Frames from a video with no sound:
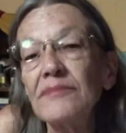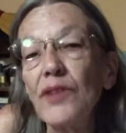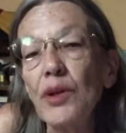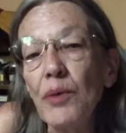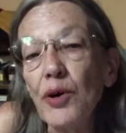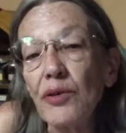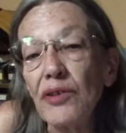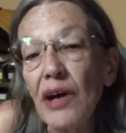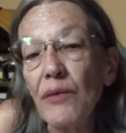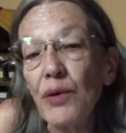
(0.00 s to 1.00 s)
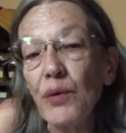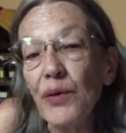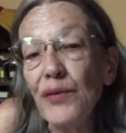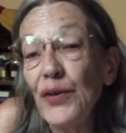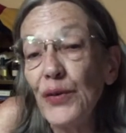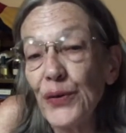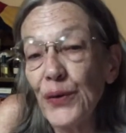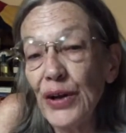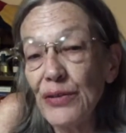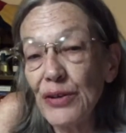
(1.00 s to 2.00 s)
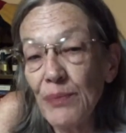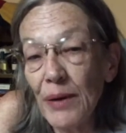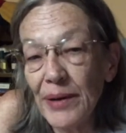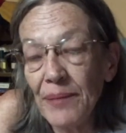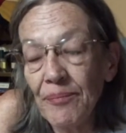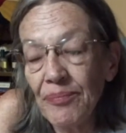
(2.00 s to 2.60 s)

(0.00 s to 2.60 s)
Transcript: the book that we're reviewing right this moment.